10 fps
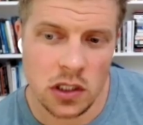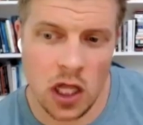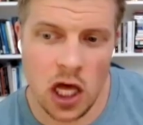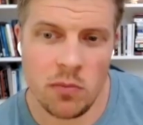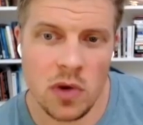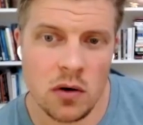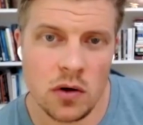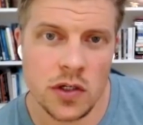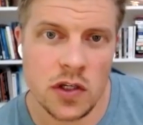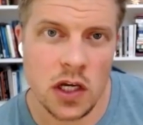lawn
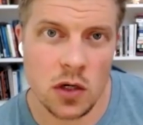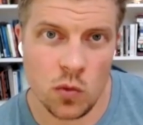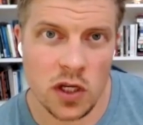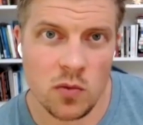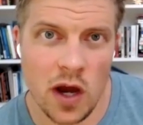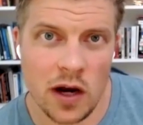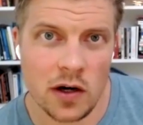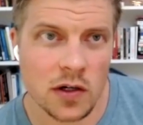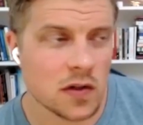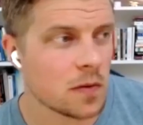mowers, and weed whackers.